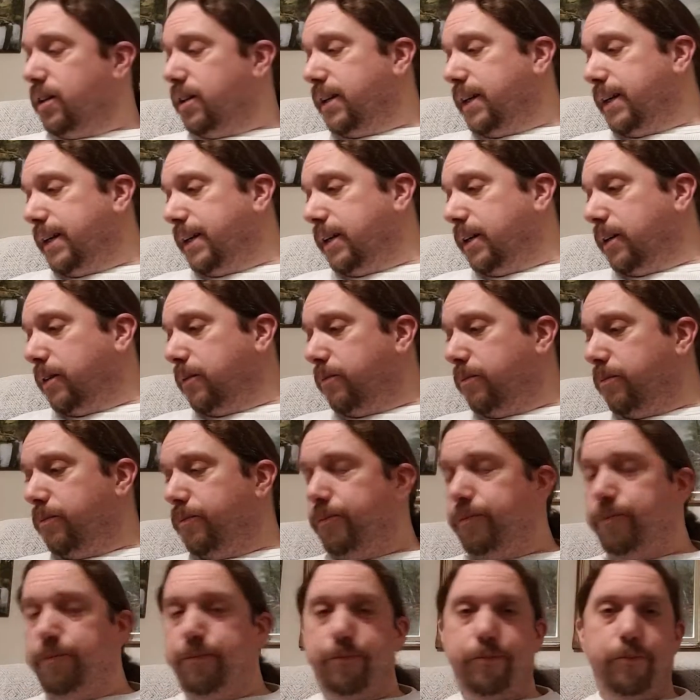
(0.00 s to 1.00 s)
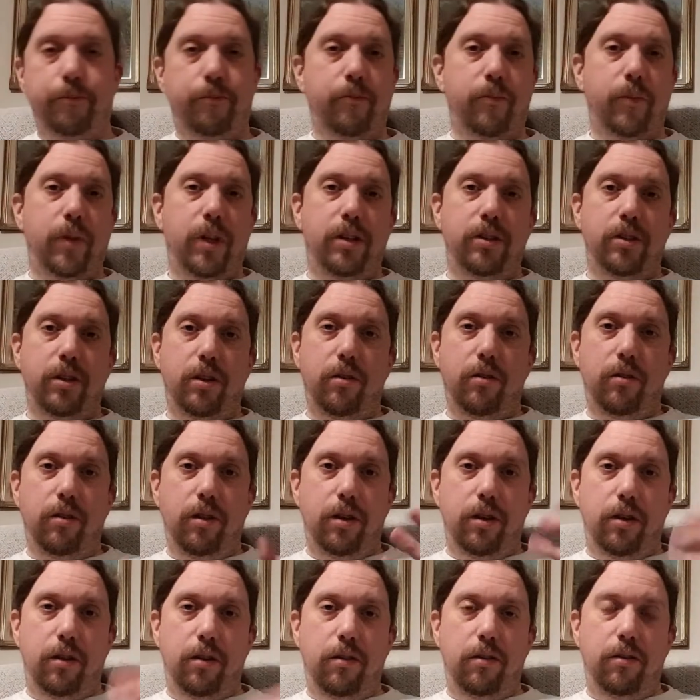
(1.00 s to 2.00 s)
So, you
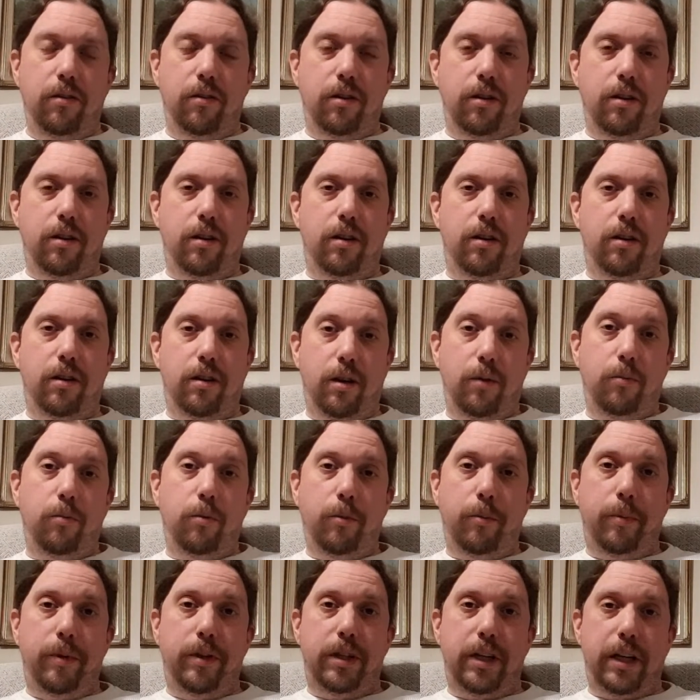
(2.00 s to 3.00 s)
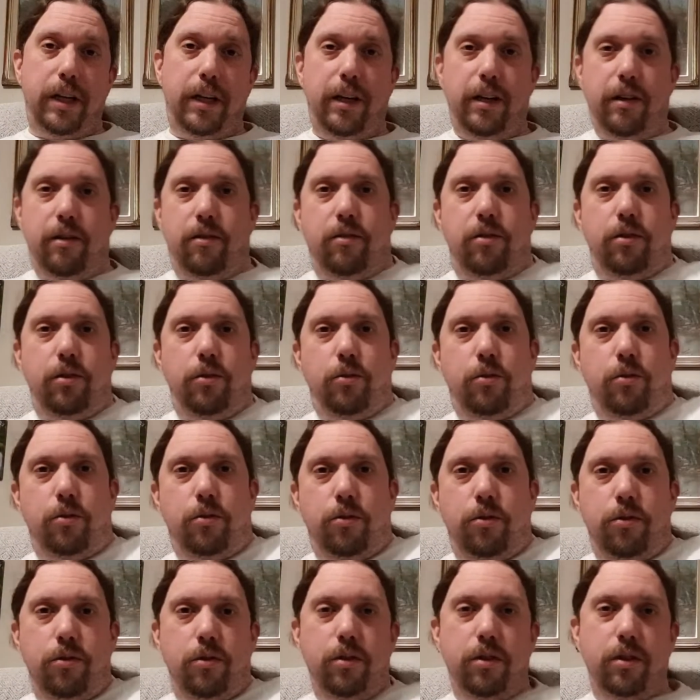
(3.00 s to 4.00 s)
know, I will be checking out
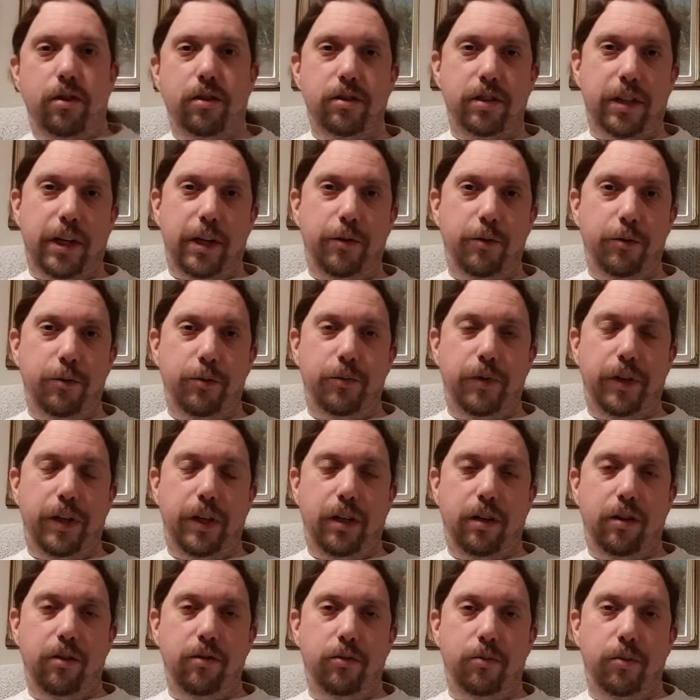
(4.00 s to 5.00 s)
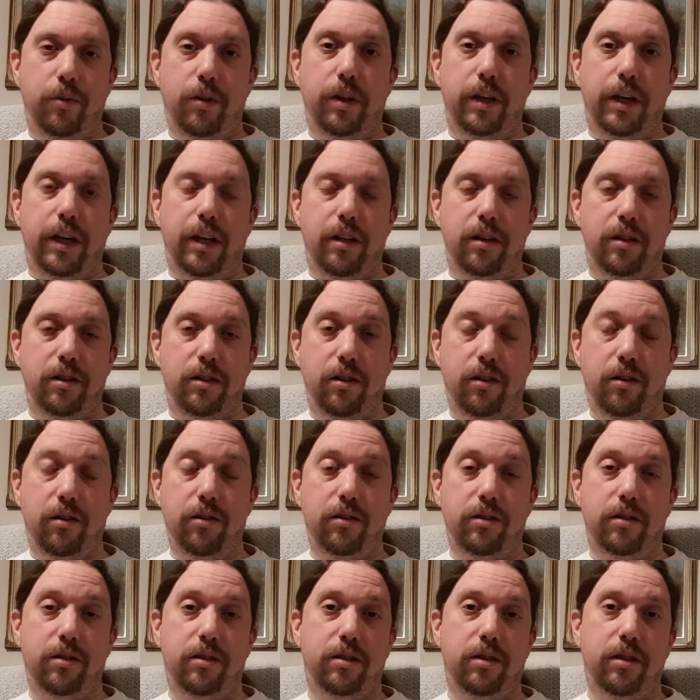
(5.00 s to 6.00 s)
your sales videos when I get the
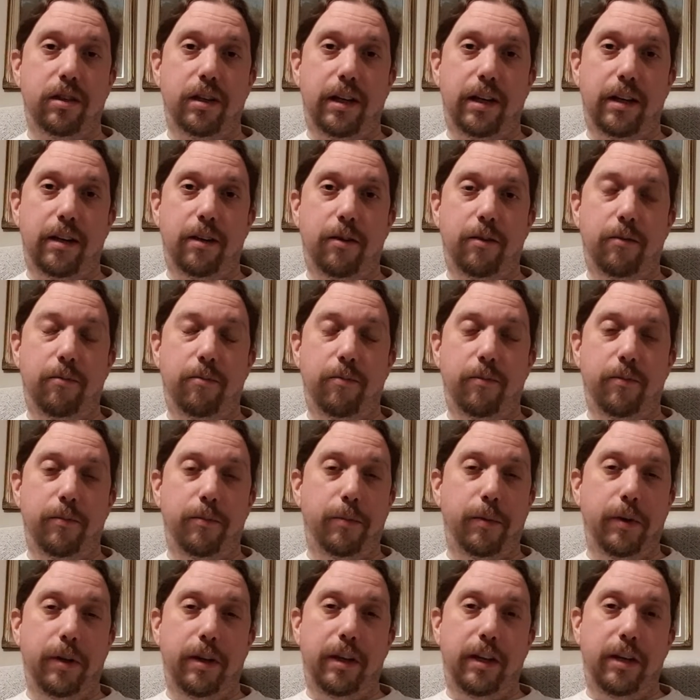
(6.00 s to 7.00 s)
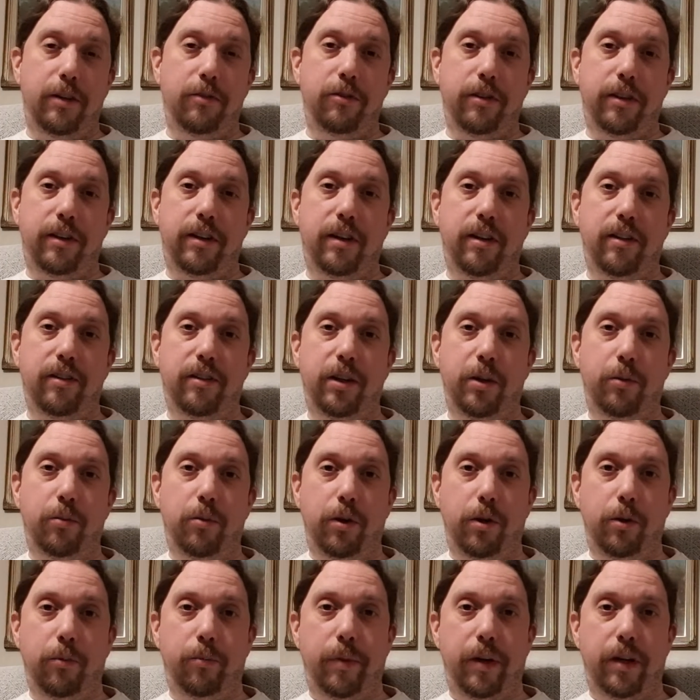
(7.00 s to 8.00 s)
chance. Be interested to see what
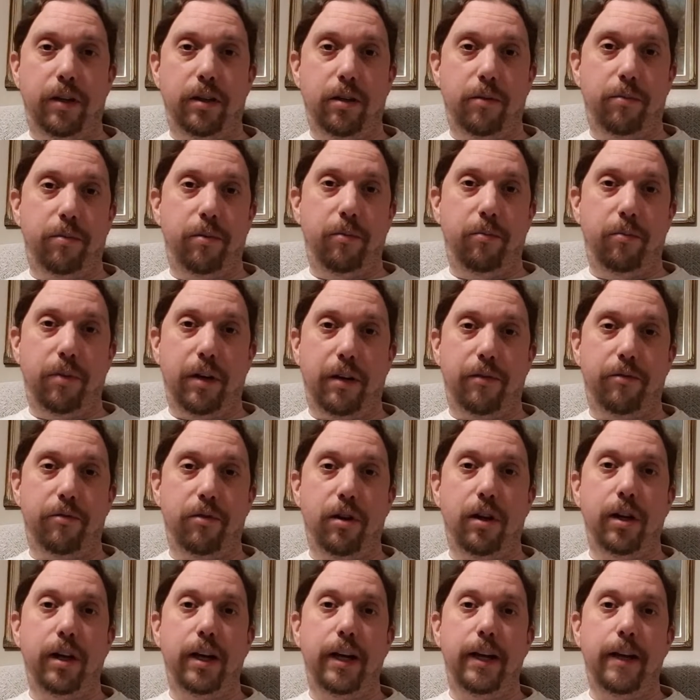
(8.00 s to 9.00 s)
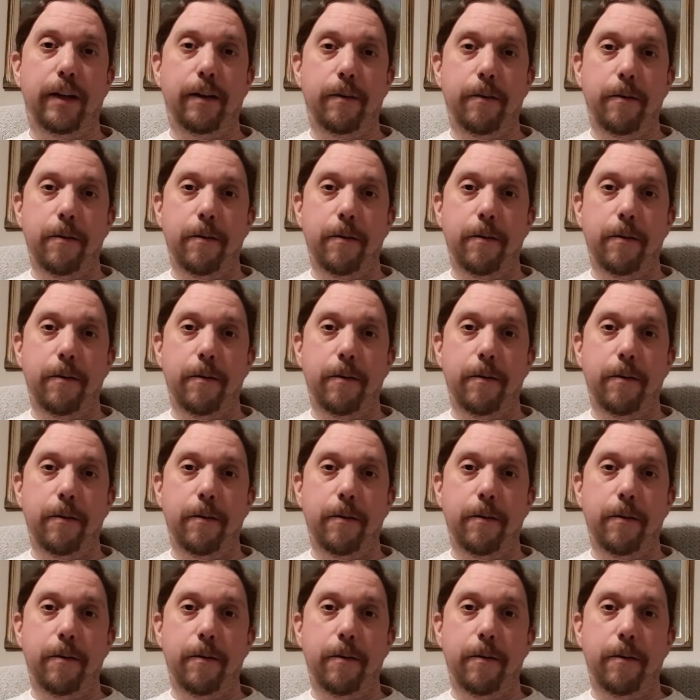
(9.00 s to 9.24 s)
you picked up in Black Friday.